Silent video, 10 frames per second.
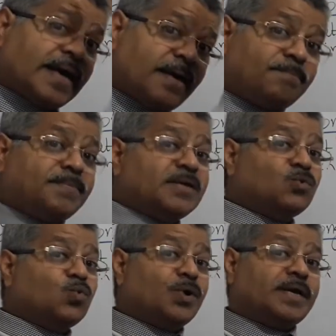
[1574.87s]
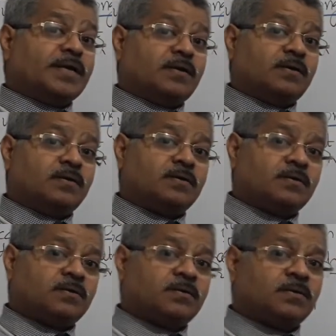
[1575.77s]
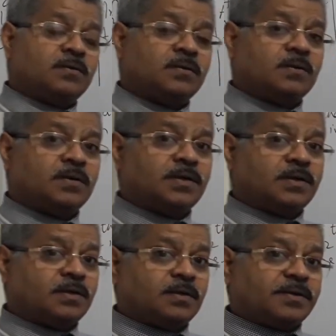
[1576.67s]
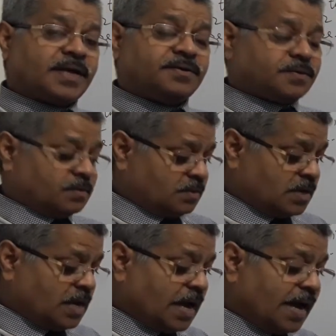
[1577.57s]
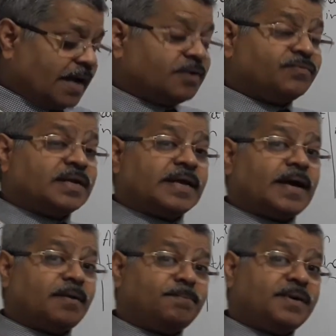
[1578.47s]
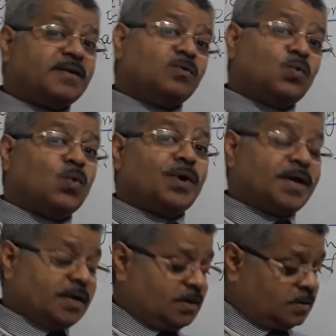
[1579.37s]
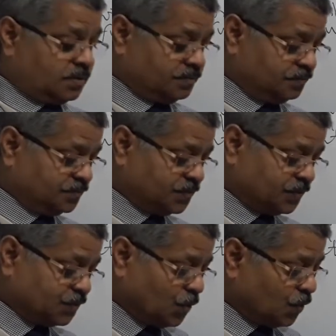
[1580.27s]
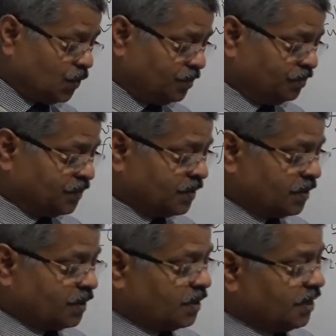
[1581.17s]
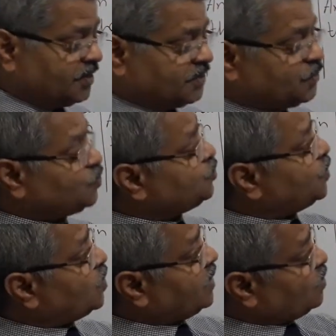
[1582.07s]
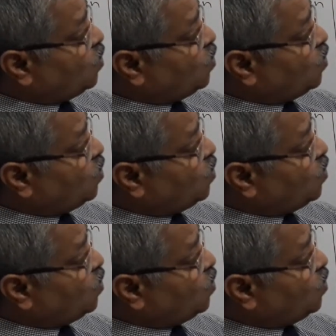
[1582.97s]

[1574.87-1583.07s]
have been going. Right? I will have been going. So, it is used for an